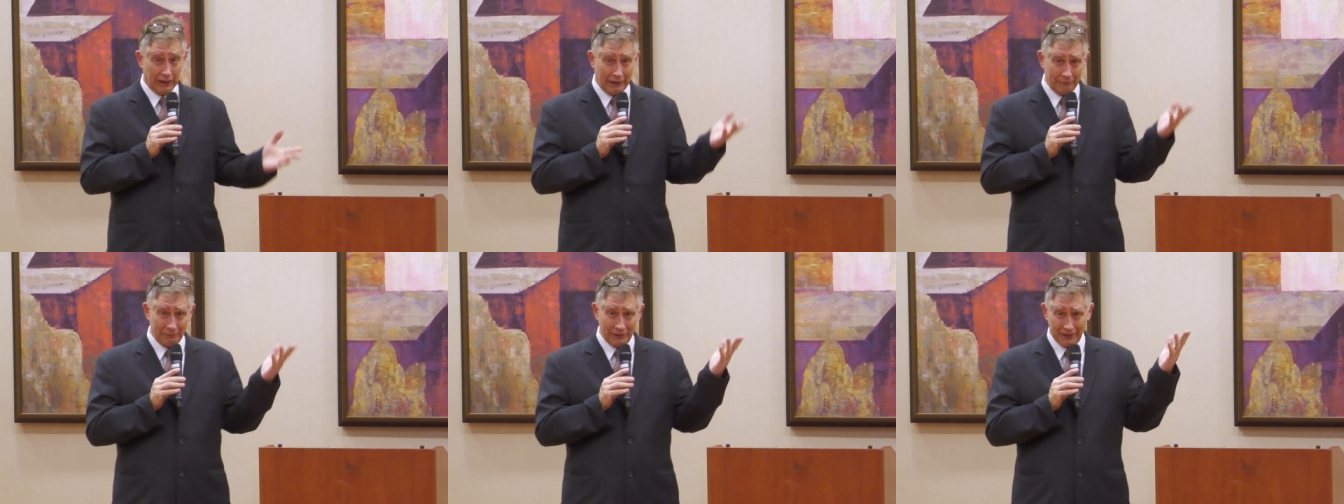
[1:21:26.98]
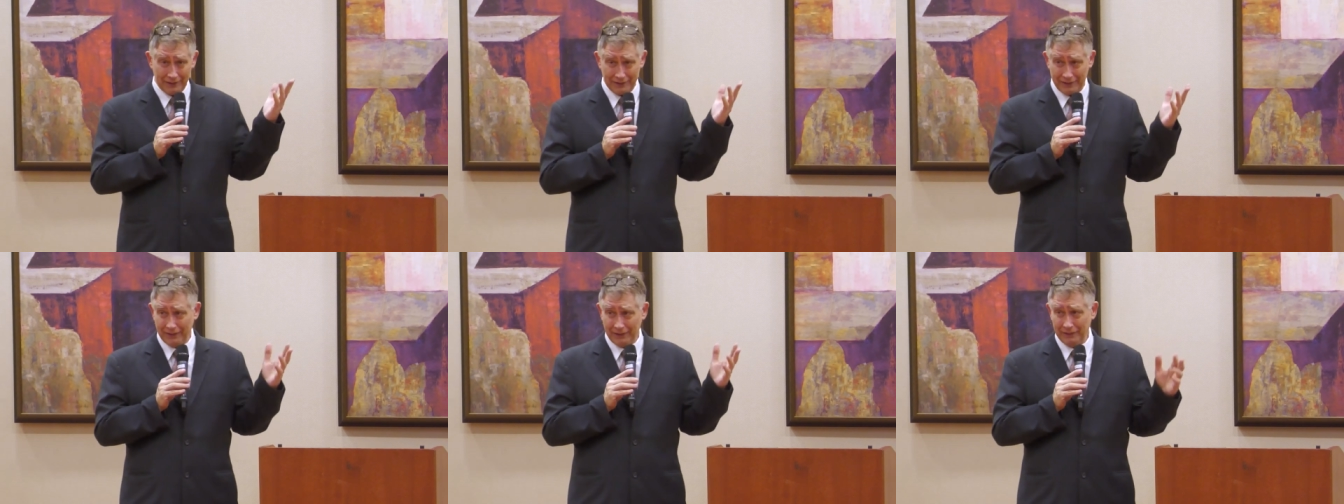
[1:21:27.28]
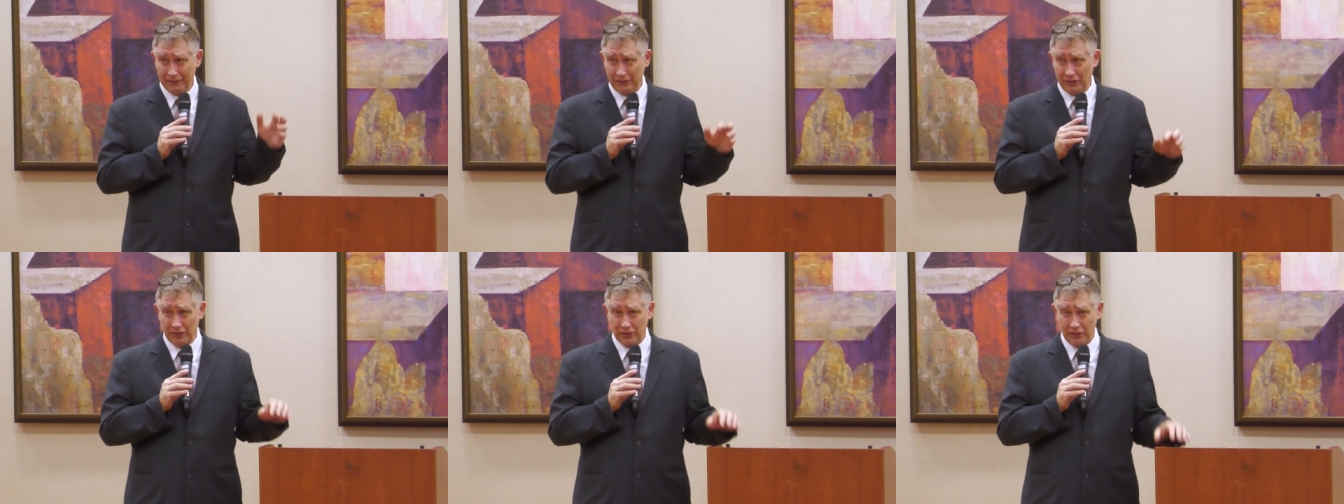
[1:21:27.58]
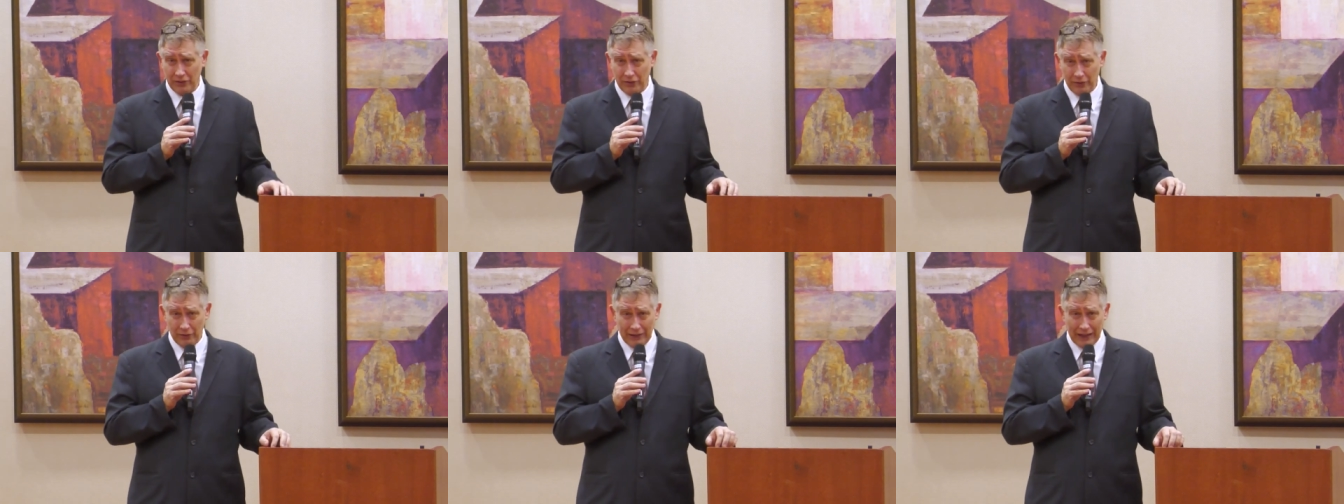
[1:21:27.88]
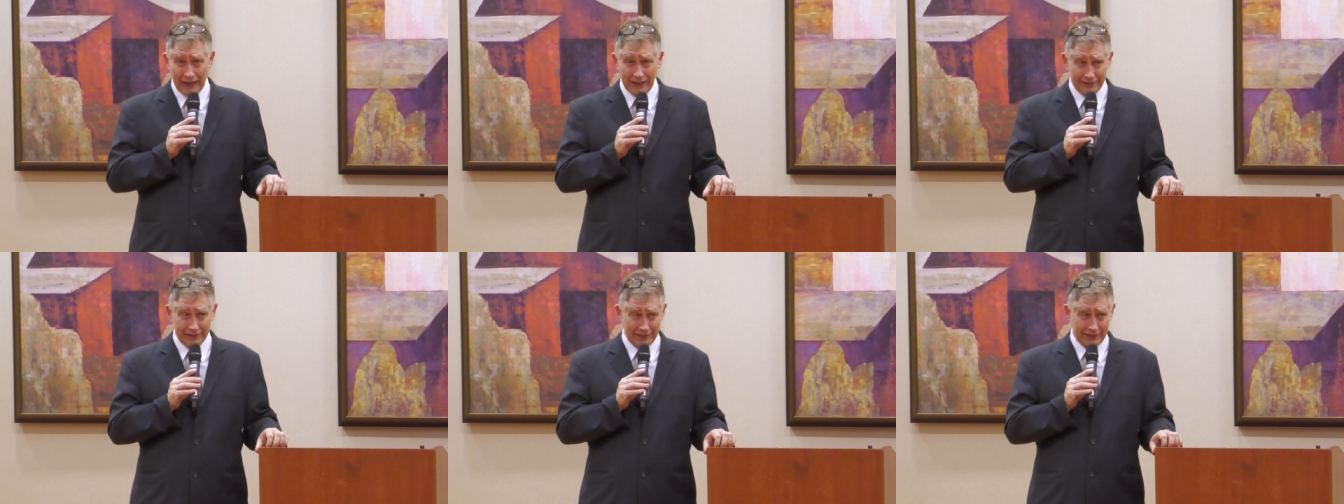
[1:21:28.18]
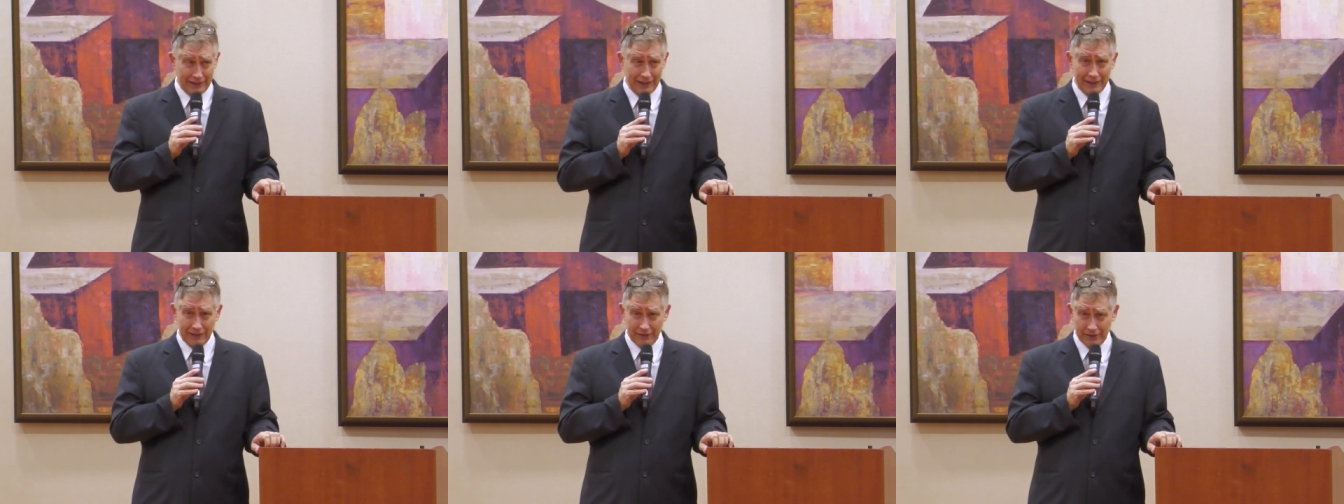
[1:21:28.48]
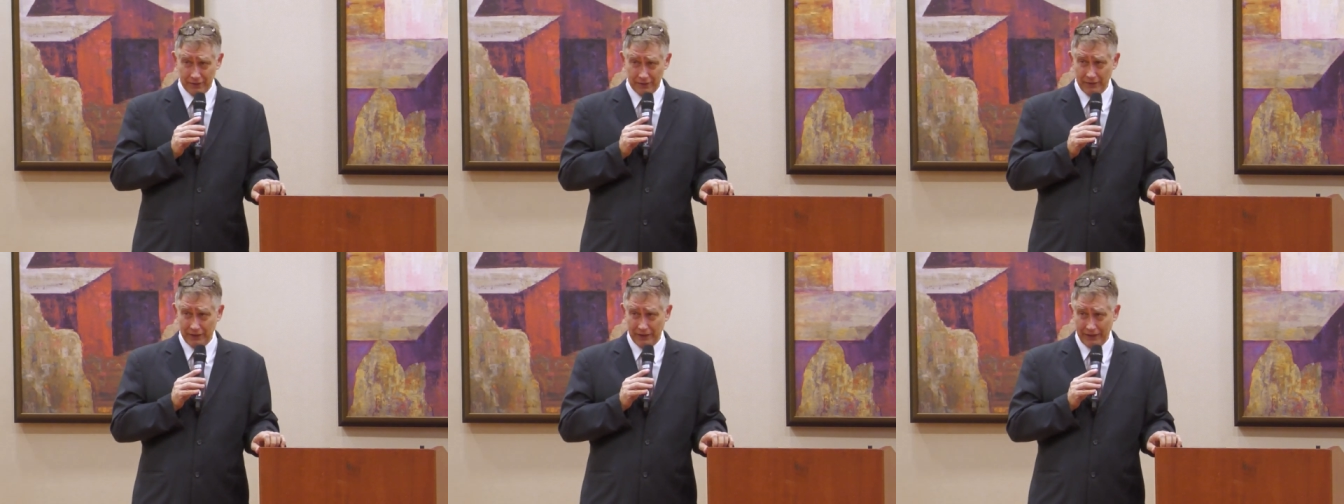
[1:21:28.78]
I'm not telling you to do that. The data
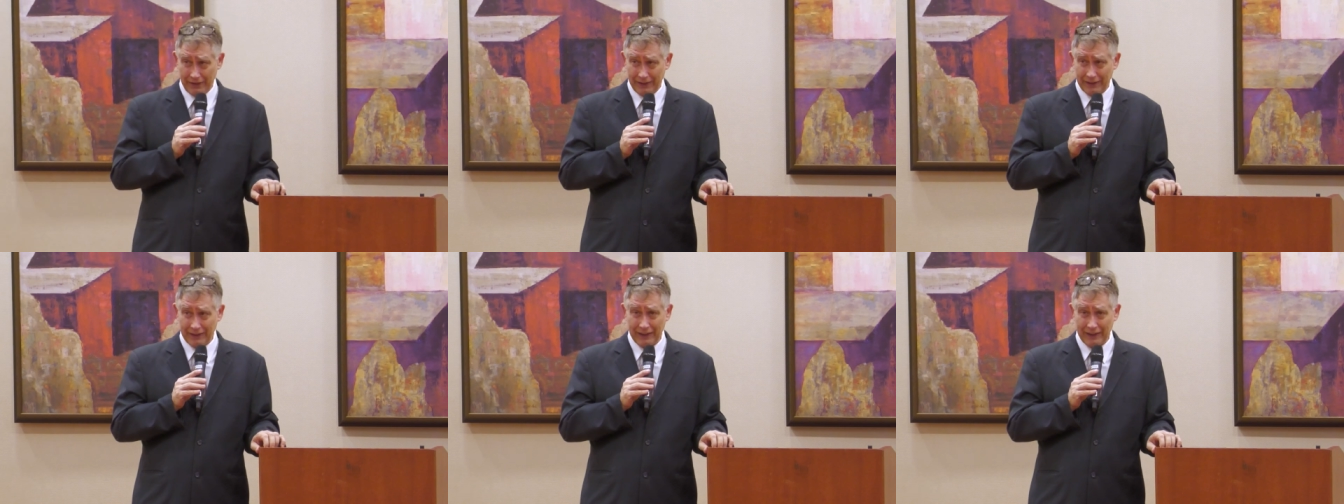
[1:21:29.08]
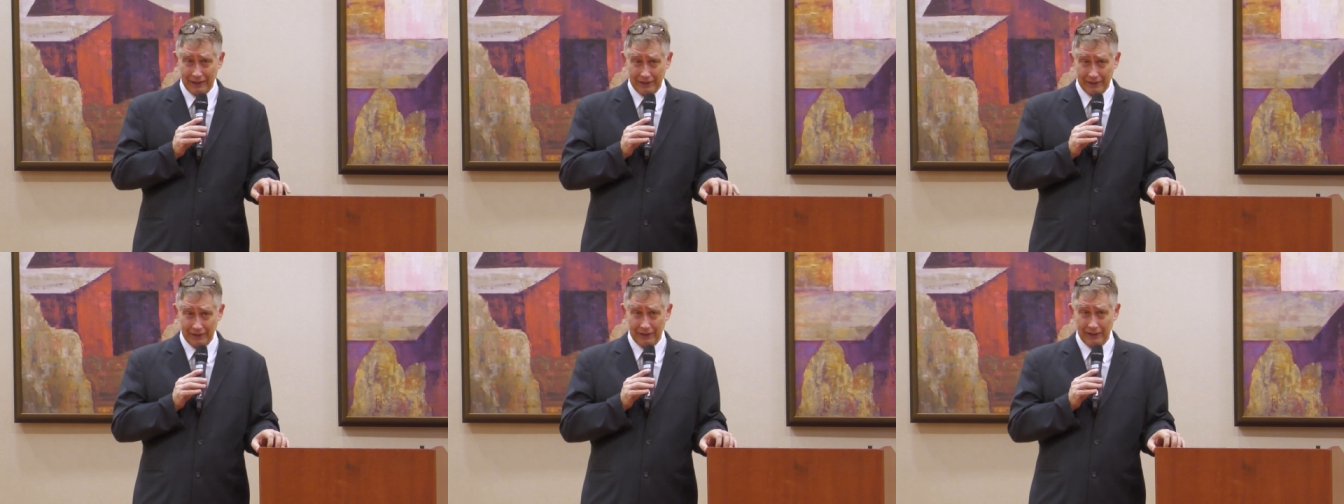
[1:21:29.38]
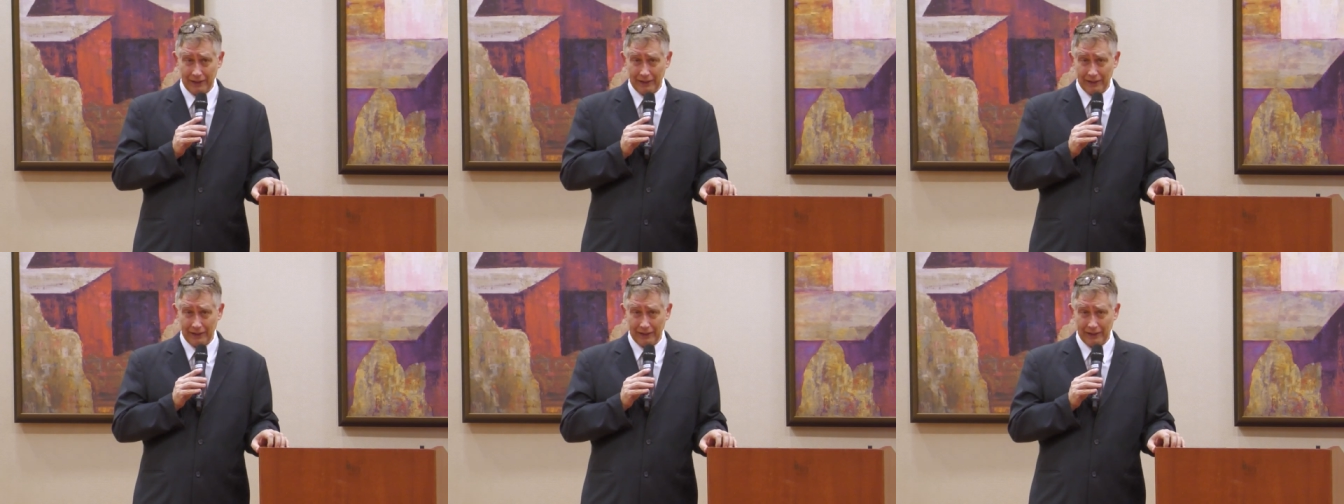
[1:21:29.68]
is very thin.